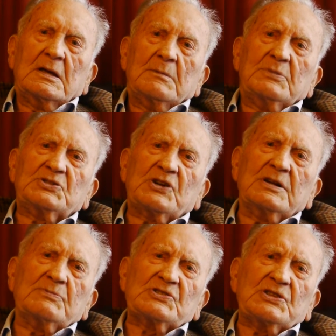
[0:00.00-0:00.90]
but Johnny
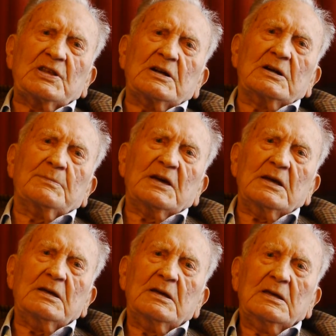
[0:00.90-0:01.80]
was in the
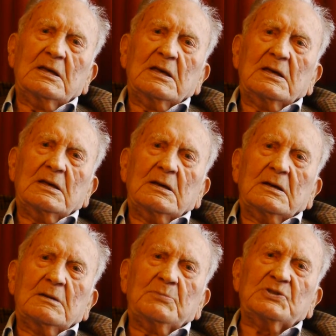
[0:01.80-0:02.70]
army.
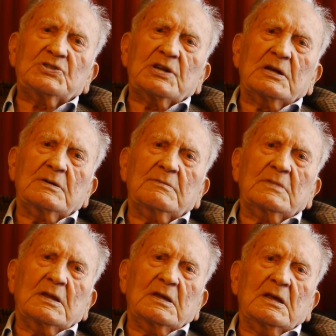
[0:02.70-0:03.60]
But uh,
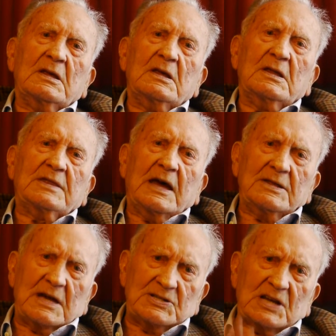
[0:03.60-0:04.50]
they had
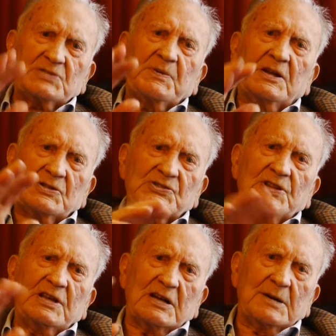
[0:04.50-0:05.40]
that experience in
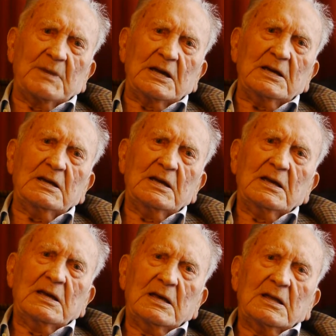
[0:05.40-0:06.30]
the army.
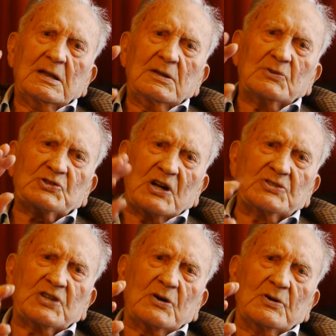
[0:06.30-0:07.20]
They were shot
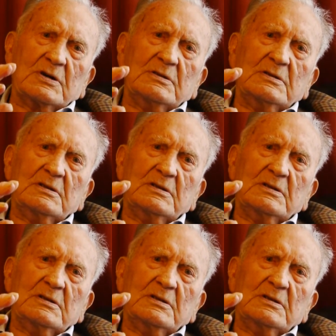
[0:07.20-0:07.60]
down